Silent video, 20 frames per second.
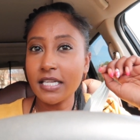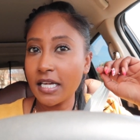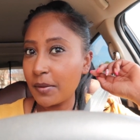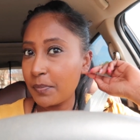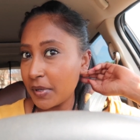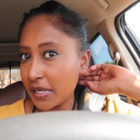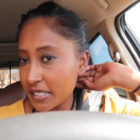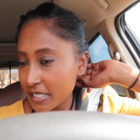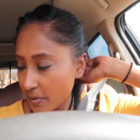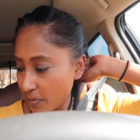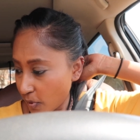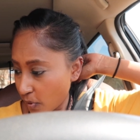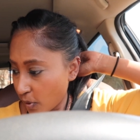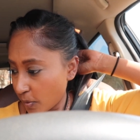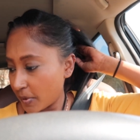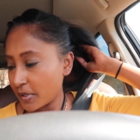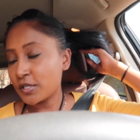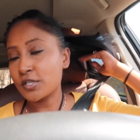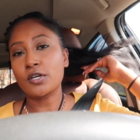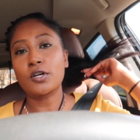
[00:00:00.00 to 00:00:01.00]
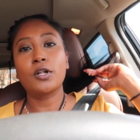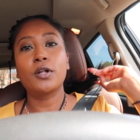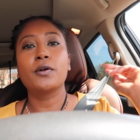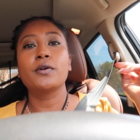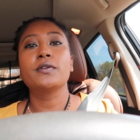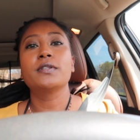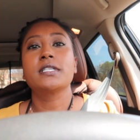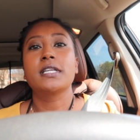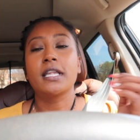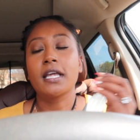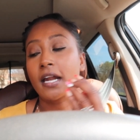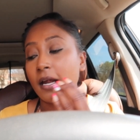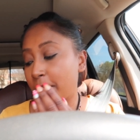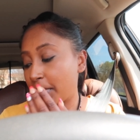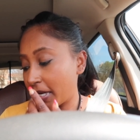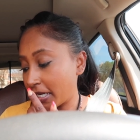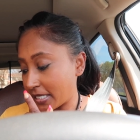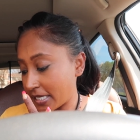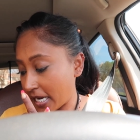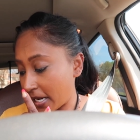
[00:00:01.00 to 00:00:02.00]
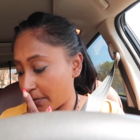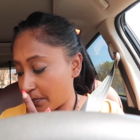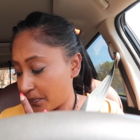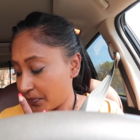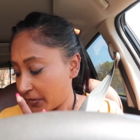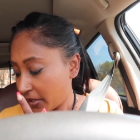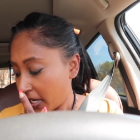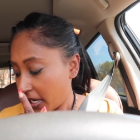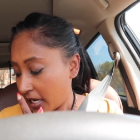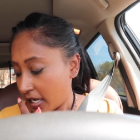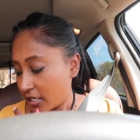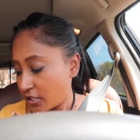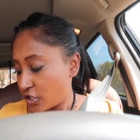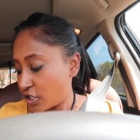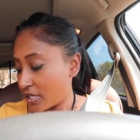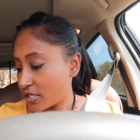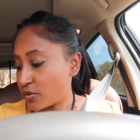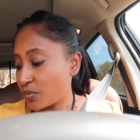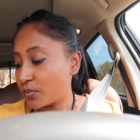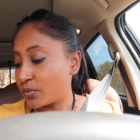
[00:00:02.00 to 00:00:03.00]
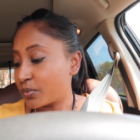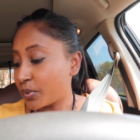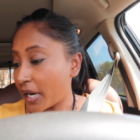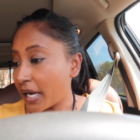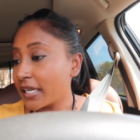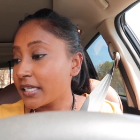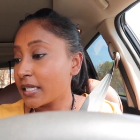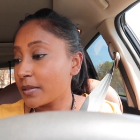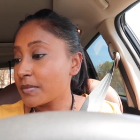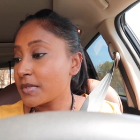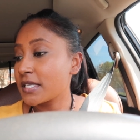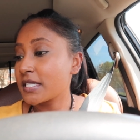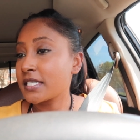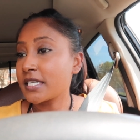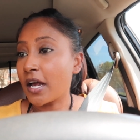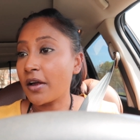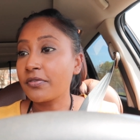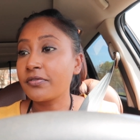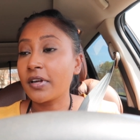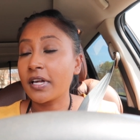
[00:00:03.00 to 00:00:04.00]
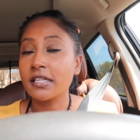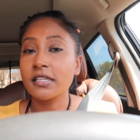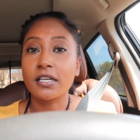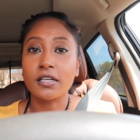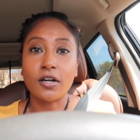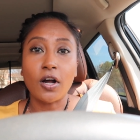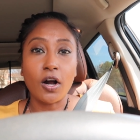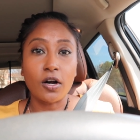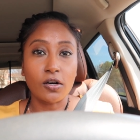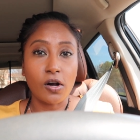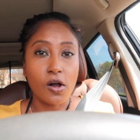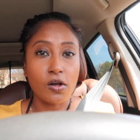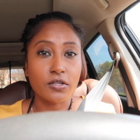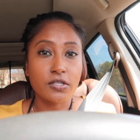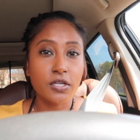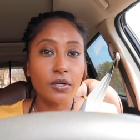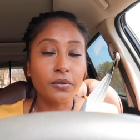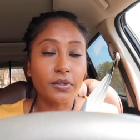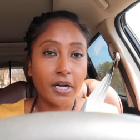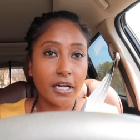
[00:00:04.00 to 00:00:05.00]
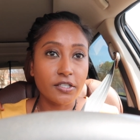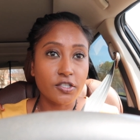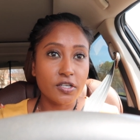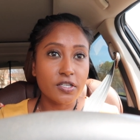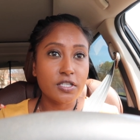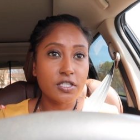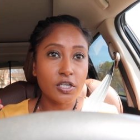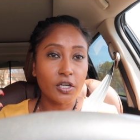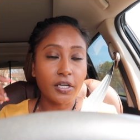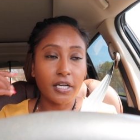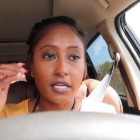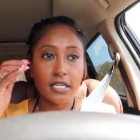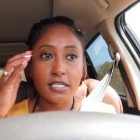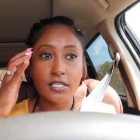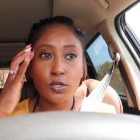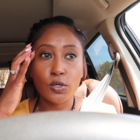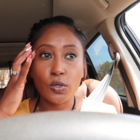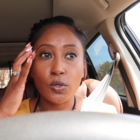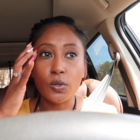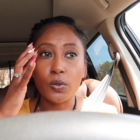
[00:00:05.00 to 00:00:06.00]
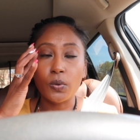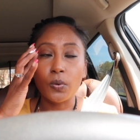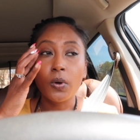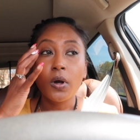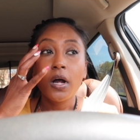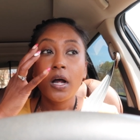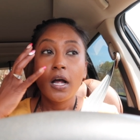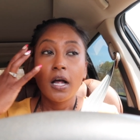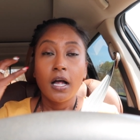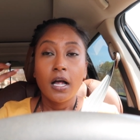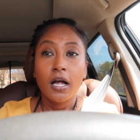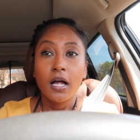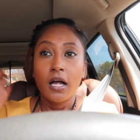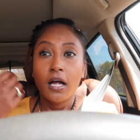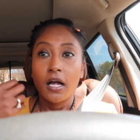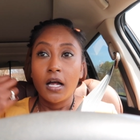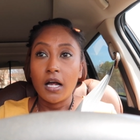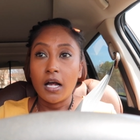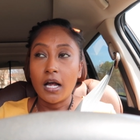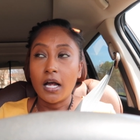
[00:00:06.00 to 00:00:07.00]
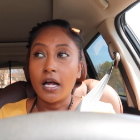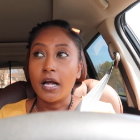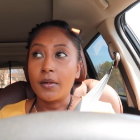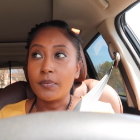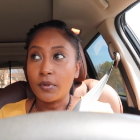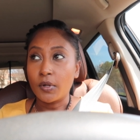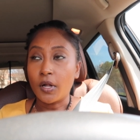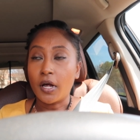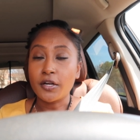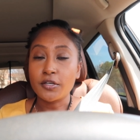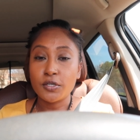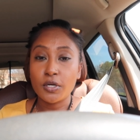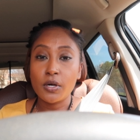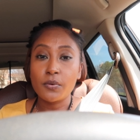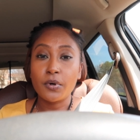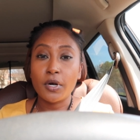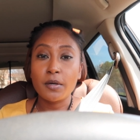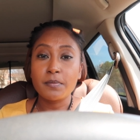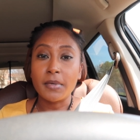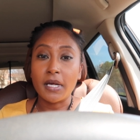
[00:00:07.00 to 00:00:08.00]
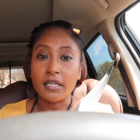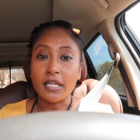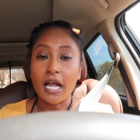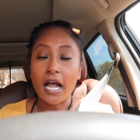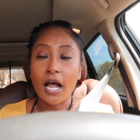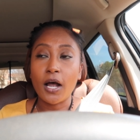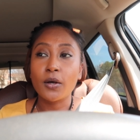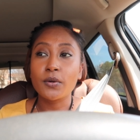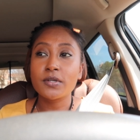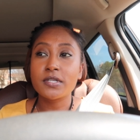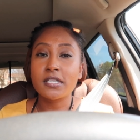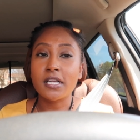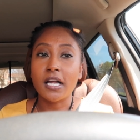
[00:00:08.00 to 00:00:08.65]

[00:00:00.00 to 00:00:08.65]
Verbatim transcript: I picked up a whole bunch of clothes and then I picked up just random stuff in the car also and I just took it to uh, the laundry room and the house